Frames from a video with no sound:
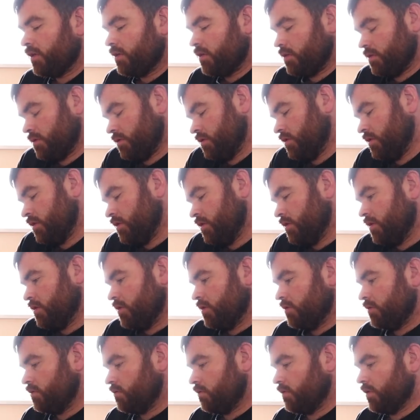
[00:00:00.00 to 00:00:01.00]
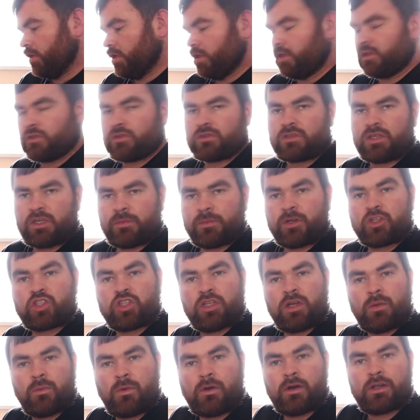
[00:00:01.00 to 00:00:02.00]
Not that you can see
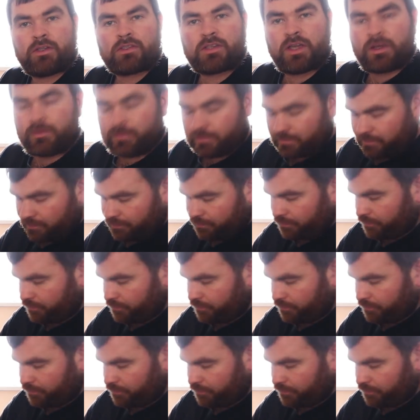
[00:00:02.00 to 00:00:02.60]
much in the whiteout,